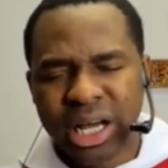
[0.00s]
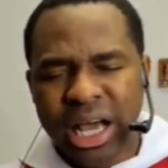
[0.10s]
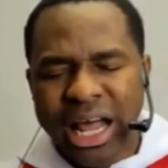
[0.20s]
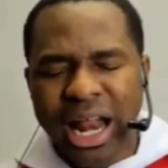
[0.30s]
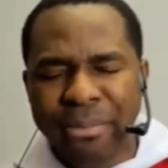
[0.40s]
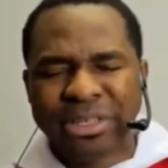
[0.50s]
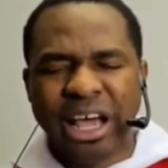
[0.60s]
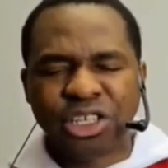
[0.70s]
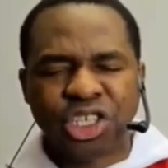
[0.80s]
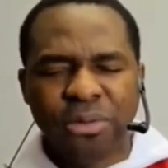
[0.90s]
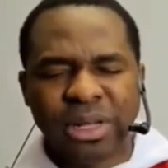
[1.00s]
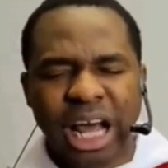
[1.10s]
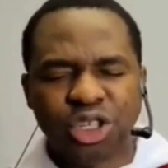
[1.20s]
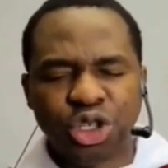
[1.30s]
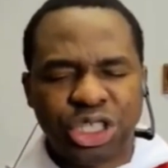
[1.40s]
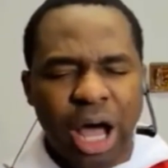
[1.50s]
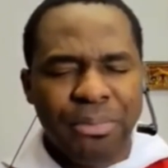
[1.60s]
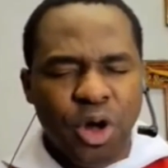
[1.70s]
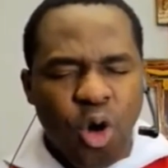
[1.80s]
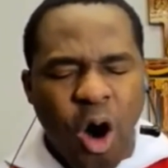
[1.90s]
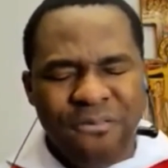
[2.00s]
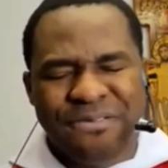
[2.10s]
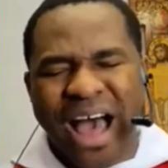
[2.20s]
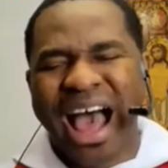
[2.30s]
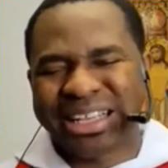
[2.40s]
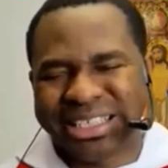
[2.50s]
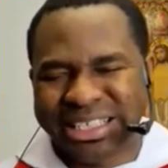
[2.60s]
Let me tell you something, that you shall be covered.